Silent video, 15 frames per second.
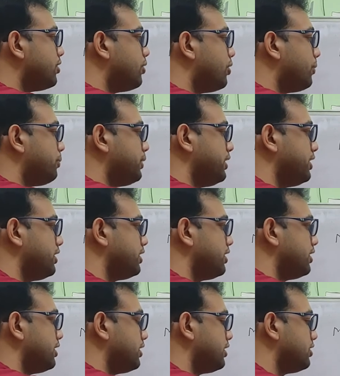OP.
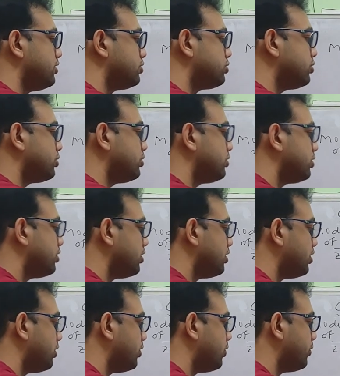So
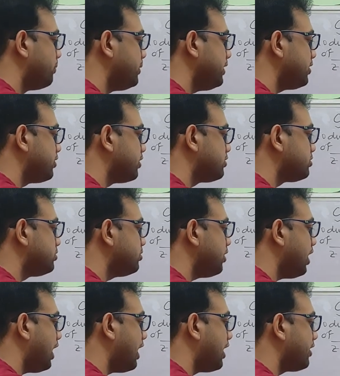OP equals to
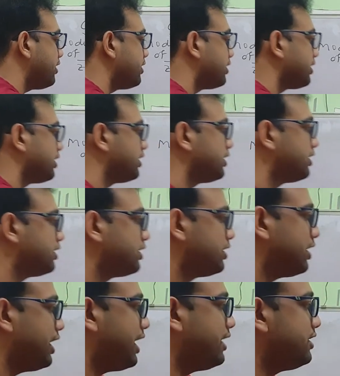r,
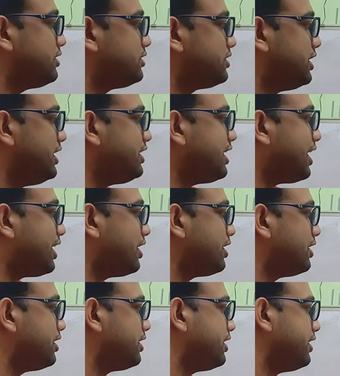and theta
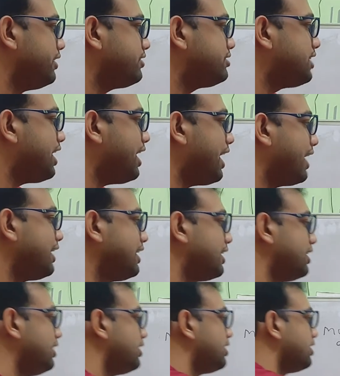is the
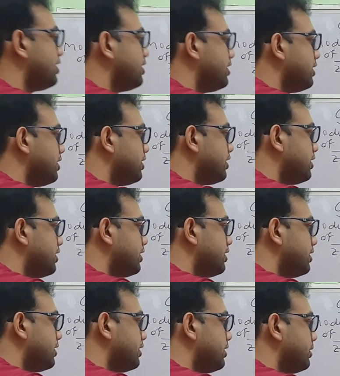angle
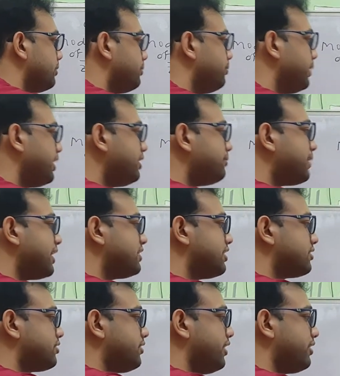made by the
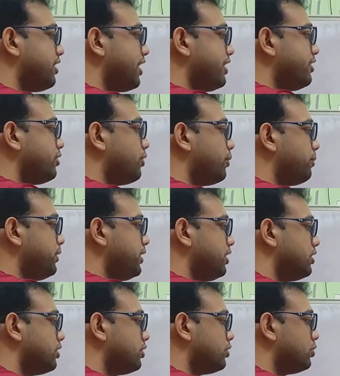straight line OP
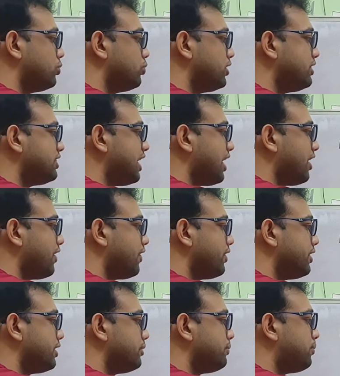with the
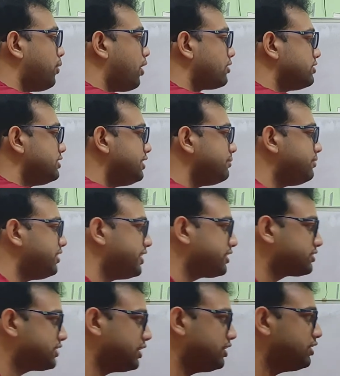positive
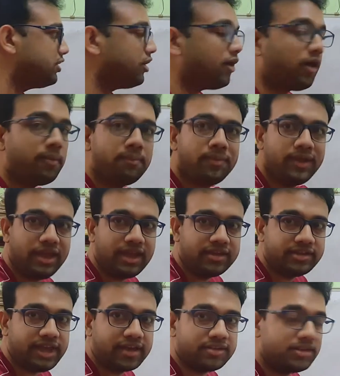direction of x
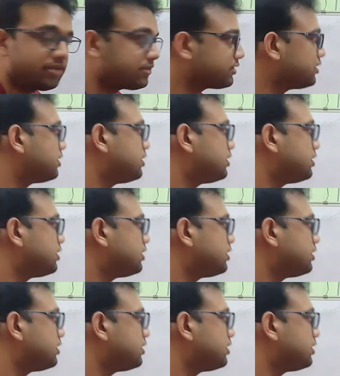axis.